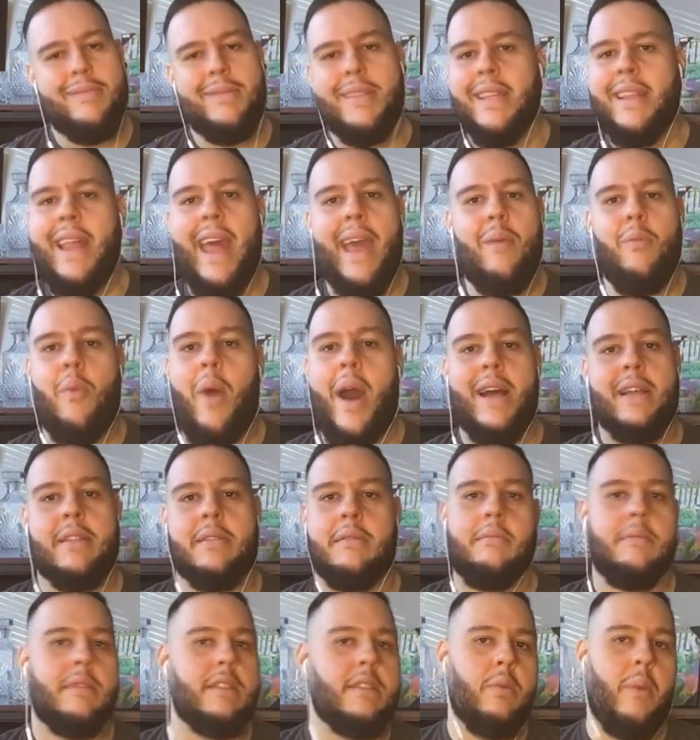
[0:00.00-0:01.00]
Today, watch.
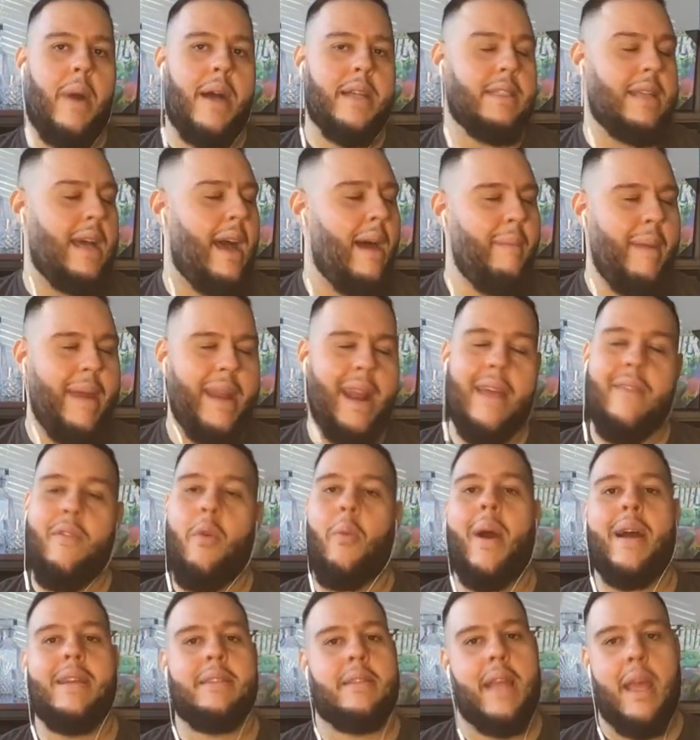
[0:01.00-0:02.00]
It's a watch. I might not even
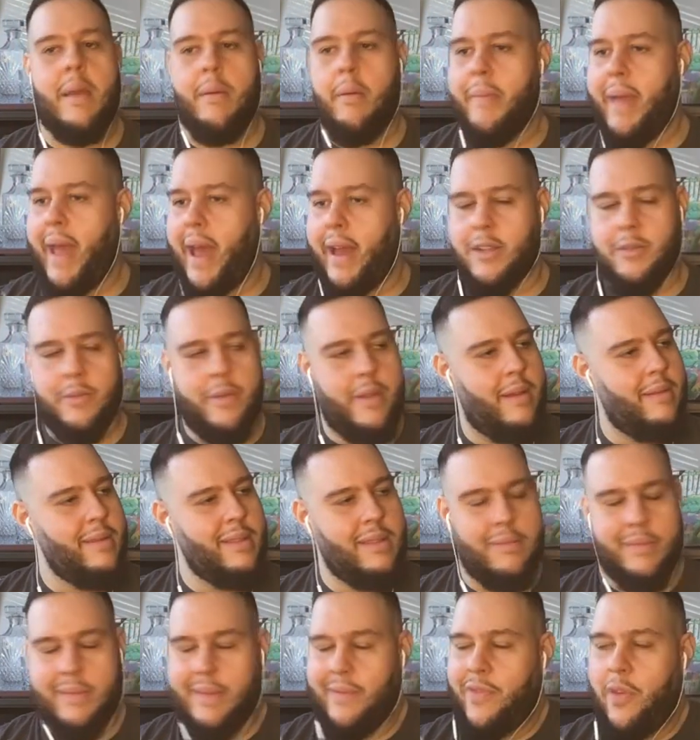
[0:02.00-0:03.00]
watch the game. I'll be honest
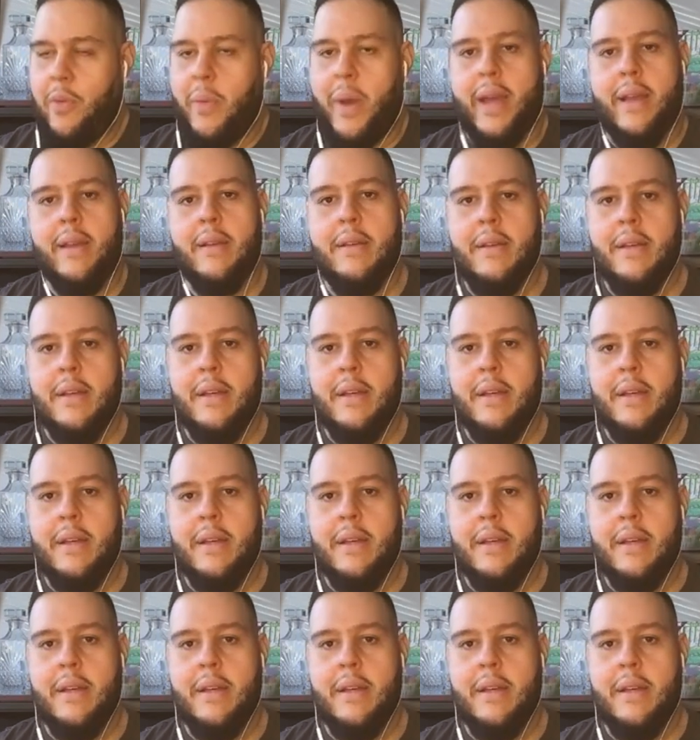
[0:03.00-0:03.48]
with you. For what?